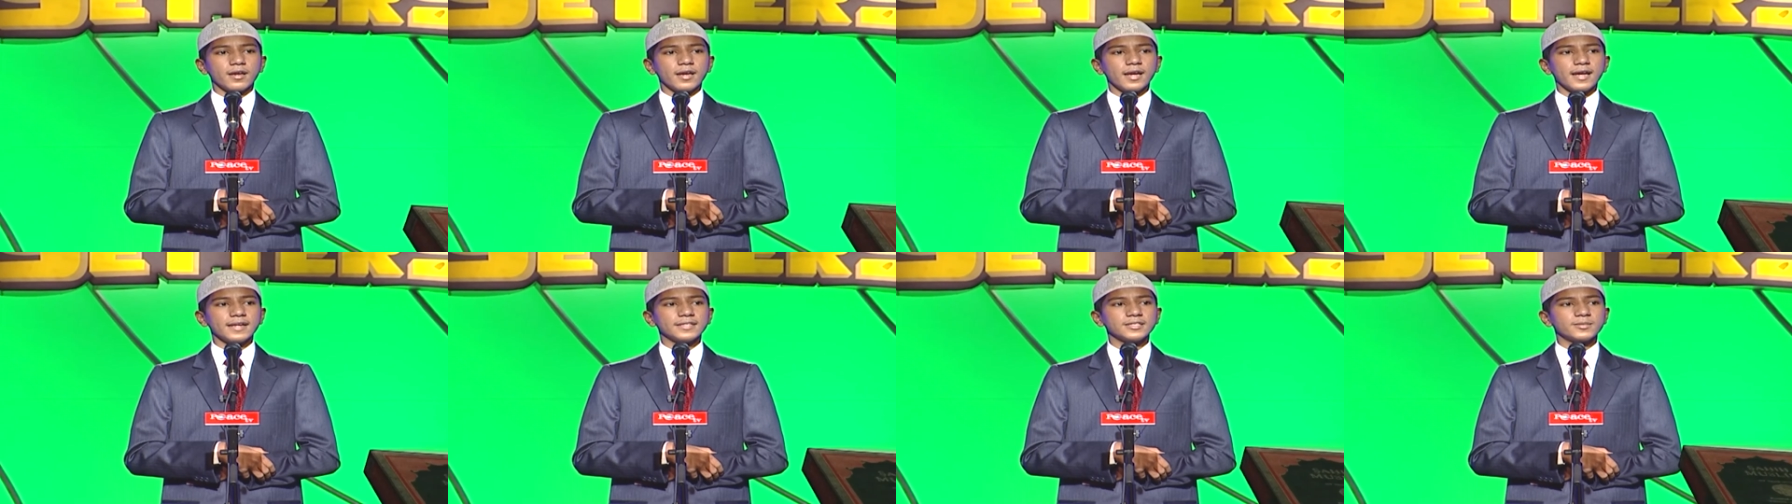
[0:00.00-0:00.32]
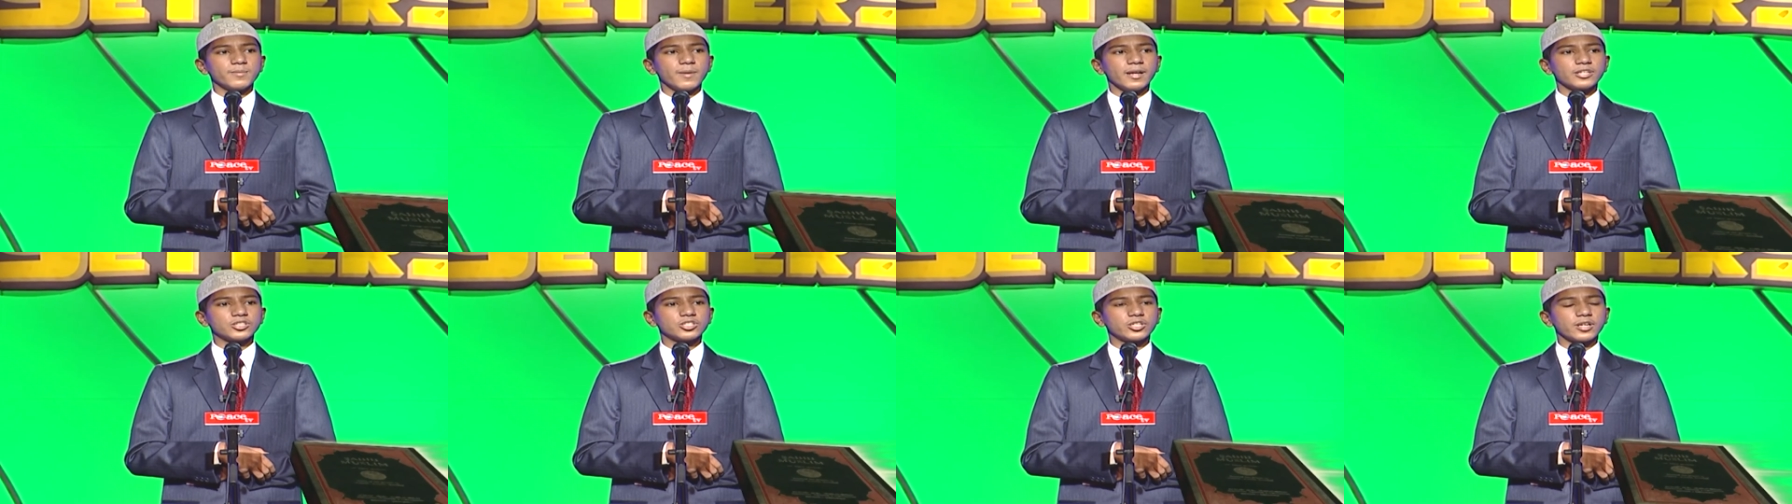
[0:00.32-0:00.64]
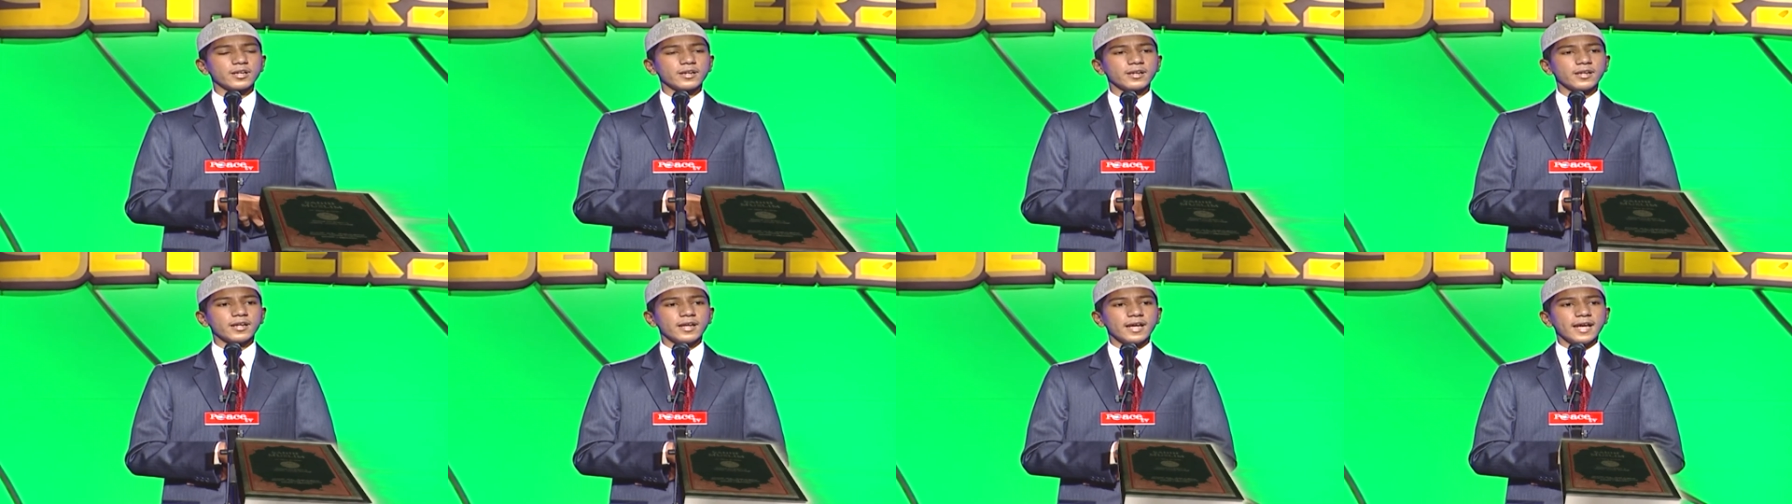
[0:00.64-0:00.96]
It is
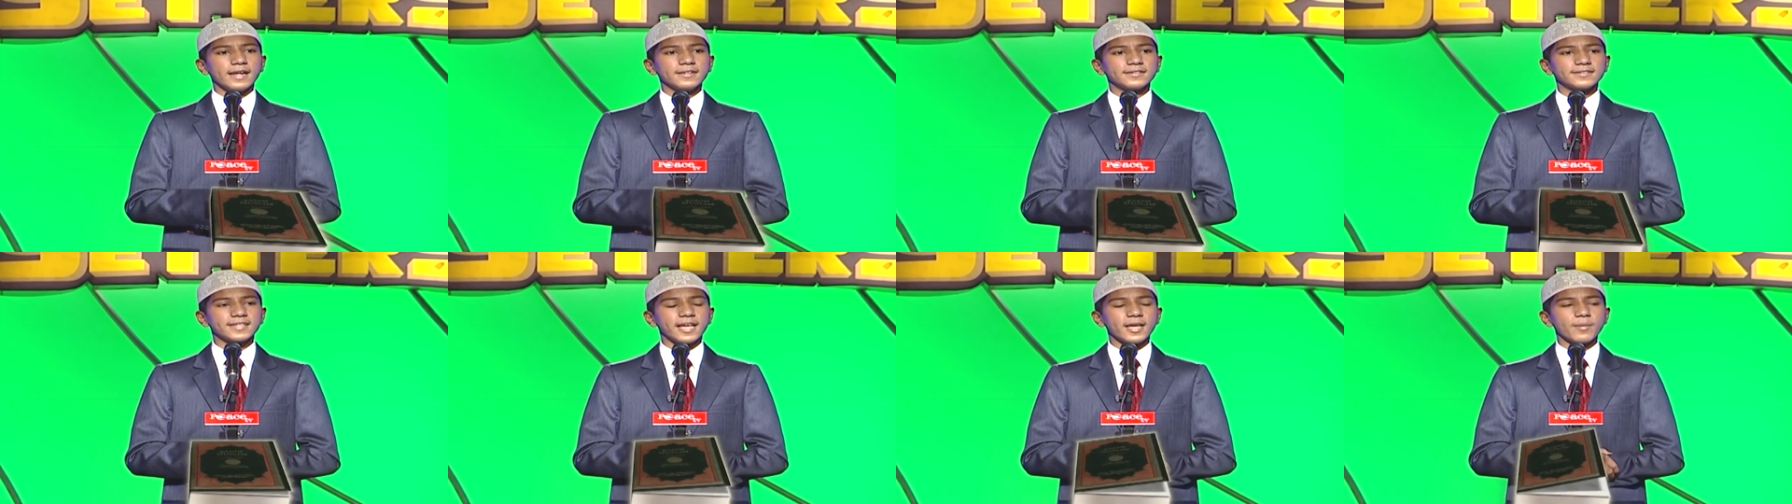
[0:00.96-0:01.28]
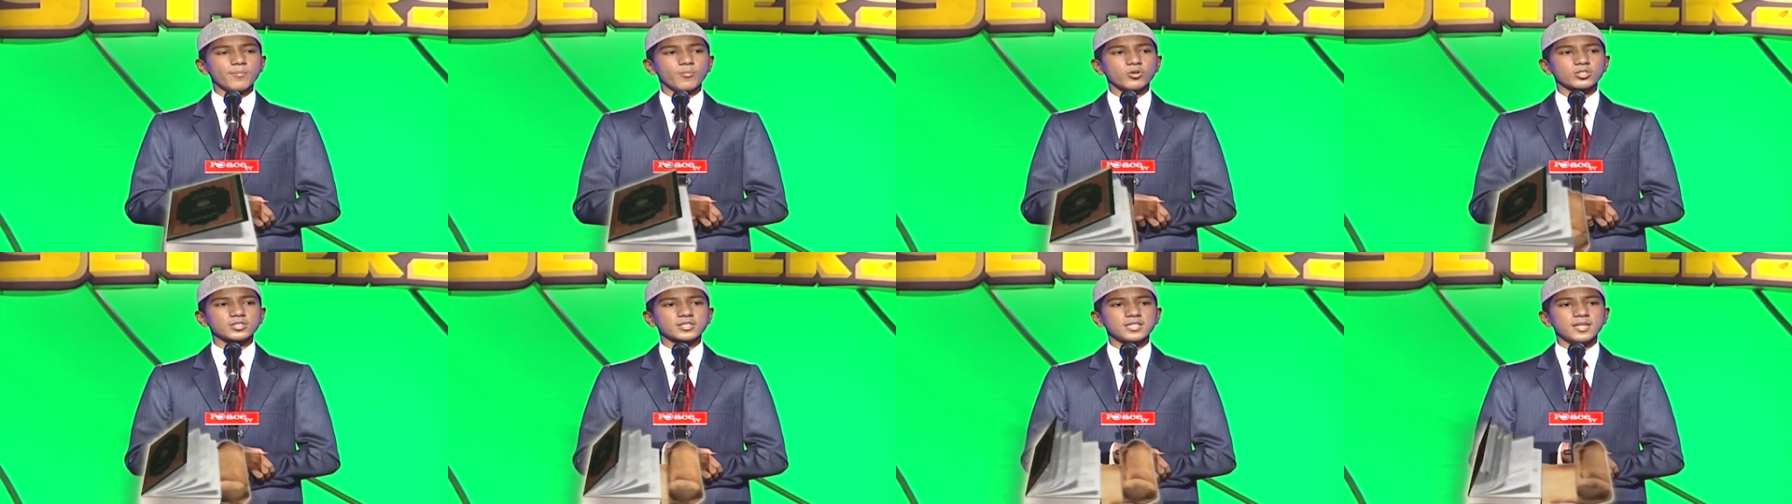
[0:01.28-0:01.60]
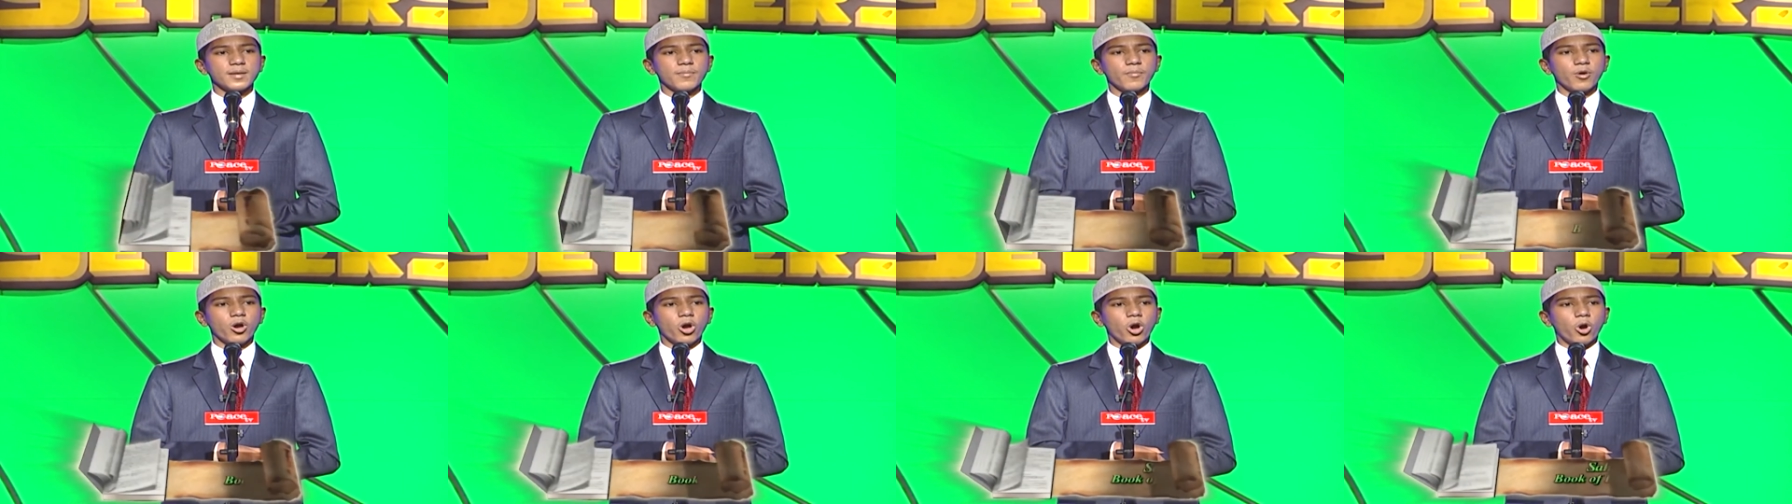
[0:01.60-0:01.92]
mentioned in Sahih
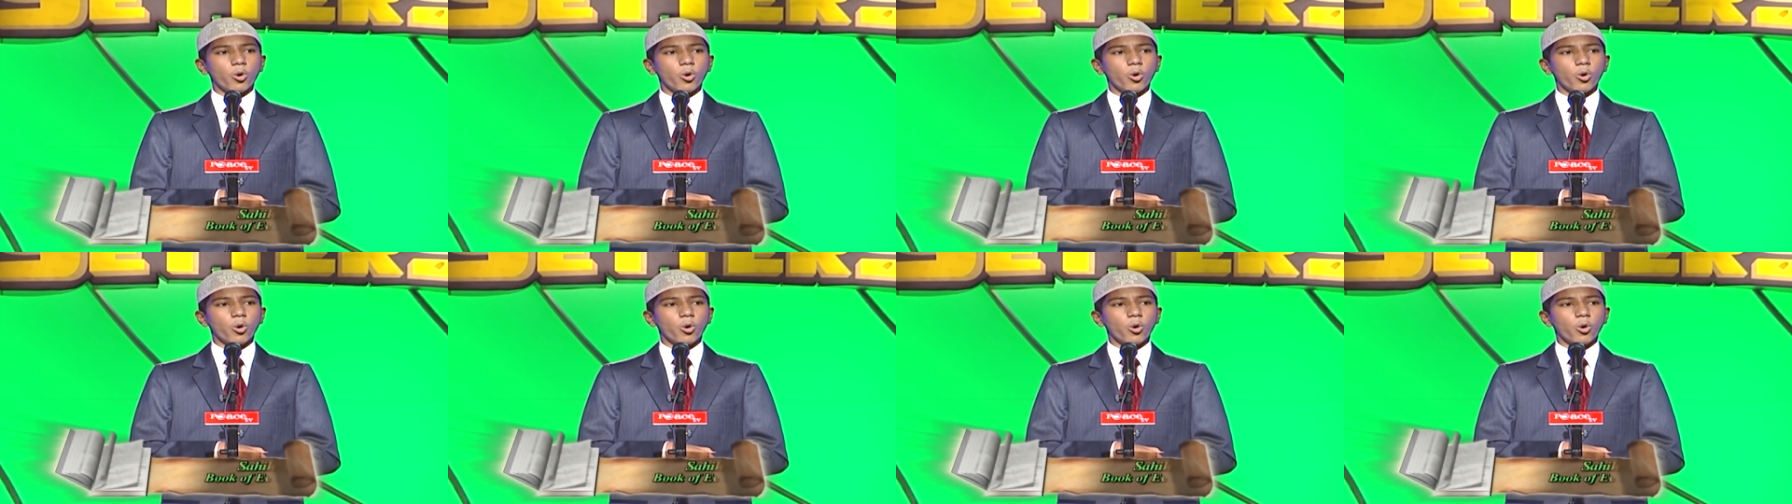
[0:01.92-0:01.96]
Muslim,